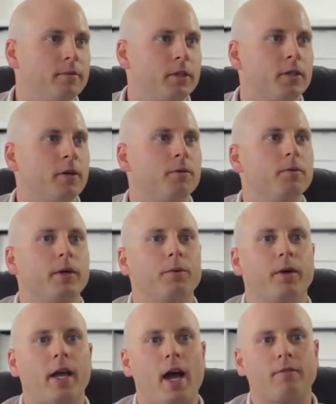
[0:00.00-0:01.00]
You know, we,
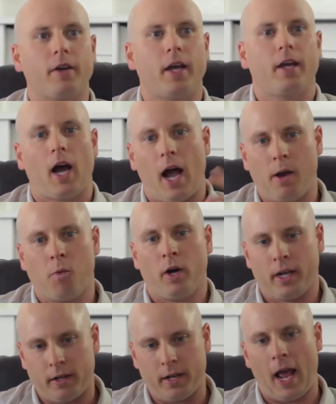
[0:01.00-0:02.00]
we have a I
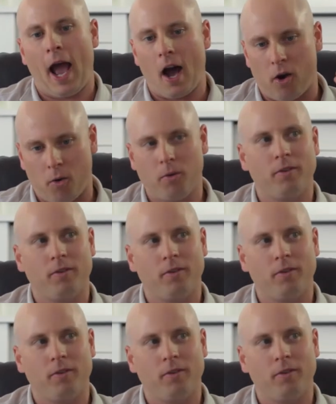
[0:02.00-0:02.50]
want it now